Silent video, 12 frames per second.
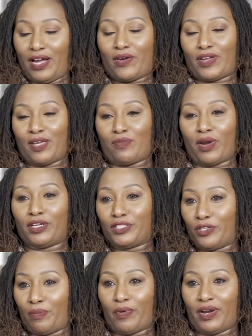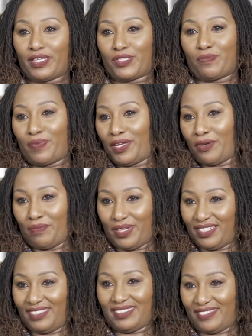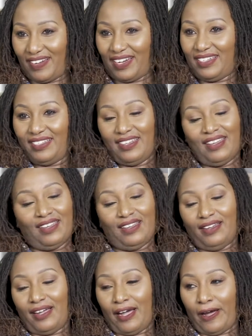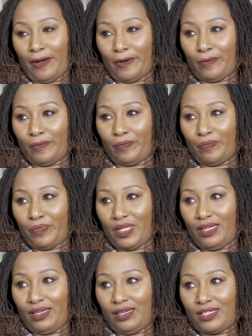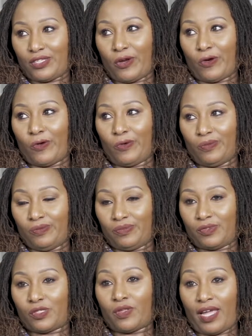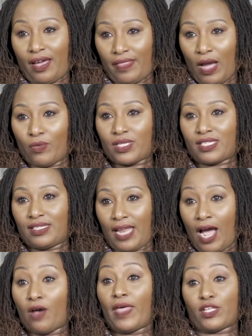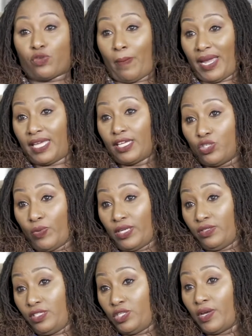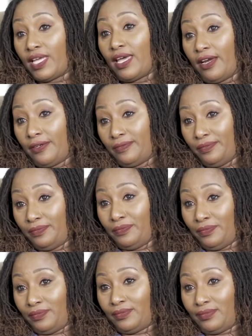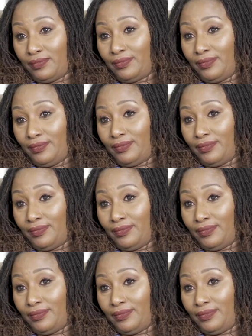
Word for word: you know, keep running to your parents to pay your bills, right? Yeah. Um, so so yeah, that was now that's where my kids went into daycare. Mm-hmm.